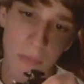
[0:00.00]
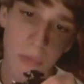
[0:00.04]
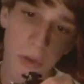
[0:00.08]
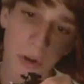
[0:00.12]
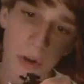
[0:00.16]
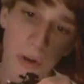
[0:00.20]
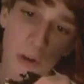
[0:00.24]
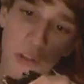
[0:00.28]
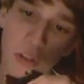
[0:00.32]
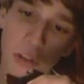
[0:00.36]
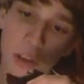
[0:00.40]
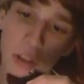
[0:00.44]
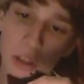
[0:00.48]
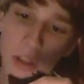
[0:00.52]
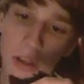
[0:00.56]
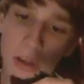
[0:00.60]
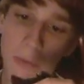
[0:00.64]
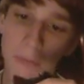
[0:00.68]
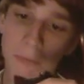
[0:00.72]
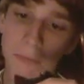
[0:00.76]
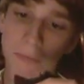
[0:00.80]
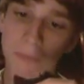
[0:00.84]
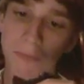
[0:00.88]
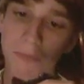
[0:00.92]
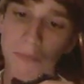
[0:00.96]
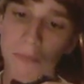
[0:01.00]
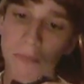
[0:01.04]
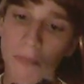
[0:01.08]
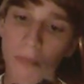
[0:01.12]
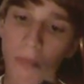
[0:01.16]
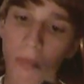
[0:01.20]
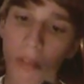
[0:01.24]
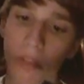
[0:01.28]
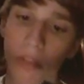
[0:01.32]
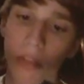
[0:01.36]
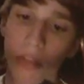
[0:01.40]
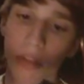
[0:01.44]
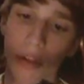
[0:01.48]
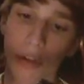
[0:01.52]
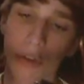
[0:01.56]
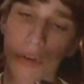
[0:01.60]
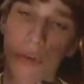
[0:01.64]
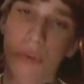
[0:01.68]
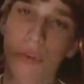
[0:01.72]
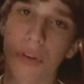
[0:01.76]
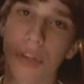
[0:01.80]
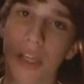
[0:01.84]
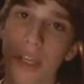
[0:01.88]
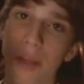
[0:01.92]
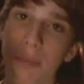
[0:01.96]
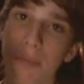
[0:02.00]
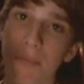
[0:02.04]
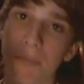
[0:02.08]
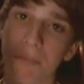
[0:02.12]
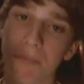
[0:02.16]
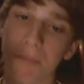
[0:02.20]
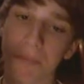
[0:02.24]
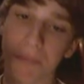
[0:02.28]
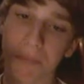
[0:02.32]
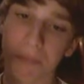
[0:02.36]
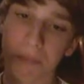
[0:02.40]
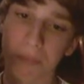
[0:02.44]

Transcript: Luckily, the cream